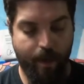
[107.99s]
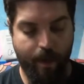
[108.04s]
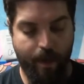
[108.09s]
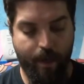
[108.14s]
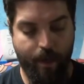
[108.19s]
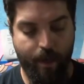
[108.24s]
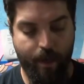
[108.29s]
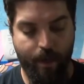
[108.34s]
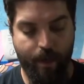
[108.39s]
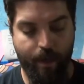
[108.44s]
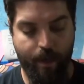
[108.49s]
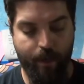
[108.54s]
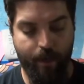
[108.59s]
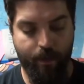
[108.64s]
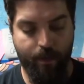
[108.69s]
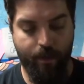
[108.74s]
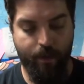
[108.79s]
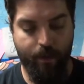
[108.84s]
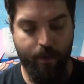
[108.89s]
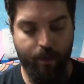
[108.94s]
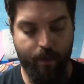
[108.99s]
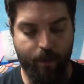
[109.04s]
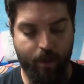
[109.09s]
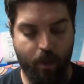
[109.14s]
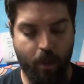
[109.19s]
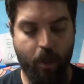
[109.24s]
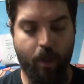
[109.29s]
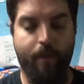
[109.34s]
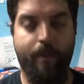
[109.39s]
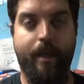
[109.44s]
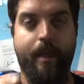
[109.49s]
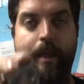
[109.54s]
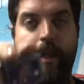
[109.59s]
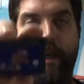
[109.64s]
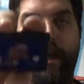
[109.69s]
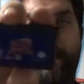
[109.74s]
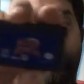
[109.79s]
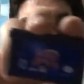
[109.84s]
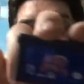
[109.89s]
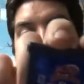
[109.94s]
and
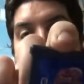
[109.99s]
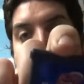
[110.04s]
Kirby and the